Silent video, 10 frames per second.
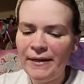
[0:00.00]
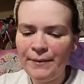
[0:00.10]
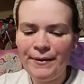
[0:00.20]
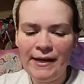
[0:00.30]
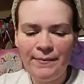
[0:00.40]
but
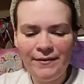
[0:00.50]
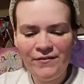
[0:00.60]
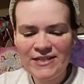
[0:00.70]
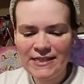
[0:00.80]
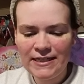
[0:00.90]
anyway, yeah, we
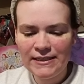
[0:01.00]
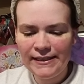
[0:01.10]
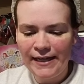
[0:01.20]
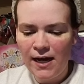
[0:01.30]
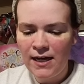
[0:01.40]

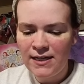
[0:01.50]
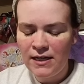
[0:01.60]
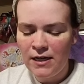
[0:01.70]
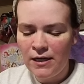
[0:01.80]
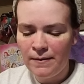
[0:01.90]
visited the
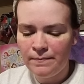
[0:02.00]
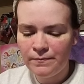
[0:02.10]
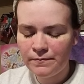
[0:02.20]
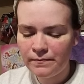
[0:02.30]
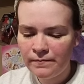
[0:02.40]
hot,
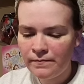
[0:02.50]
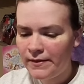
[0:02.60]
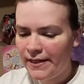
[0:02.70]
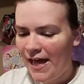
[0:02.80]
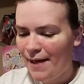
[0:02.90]
um,
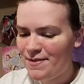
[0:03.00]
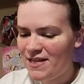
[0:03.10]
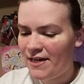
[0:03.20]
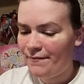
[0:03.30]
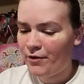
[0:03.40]

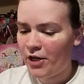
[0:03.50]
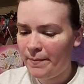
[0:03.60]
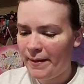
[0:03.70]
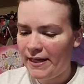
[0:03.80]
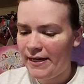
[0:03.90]
Habitat for
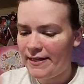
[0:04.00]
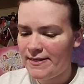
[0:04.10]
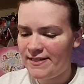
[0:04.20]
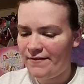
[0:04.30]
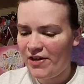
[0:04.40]
Humanity
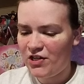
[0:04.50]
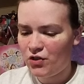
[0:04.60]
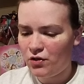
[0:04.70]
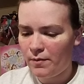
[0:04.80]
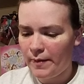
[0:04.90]
and the
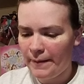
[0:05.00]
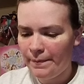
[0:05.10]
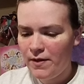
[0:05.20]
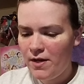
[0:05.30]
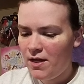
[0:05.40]
Salvation Army.
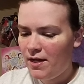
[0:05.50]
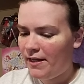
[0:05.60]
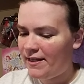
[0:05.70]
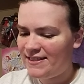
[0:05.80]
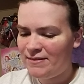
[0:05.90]

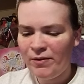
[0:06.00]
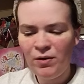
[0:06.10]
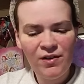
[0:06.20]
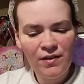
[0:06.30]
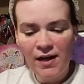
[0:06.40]
And like I said, we
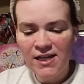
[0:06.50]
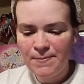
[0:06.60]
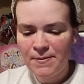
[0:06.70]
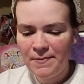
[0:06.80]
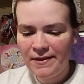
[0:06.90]
don't go to the
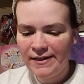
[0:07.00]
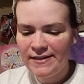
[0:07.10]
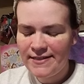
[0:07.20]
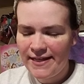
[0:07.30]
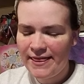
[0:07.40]
hospice
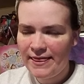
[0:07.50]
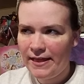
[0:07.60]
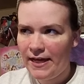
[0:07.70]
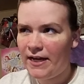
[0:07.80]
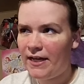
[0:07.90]
because they
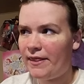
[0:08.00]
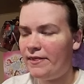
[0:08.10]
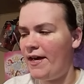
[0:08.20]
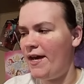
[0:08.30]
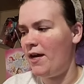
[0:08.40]
think
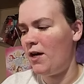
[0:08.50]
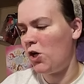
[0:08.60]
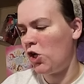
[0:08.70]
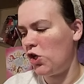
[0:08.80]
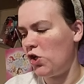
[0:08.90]

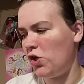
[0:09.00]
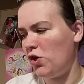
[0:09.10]
their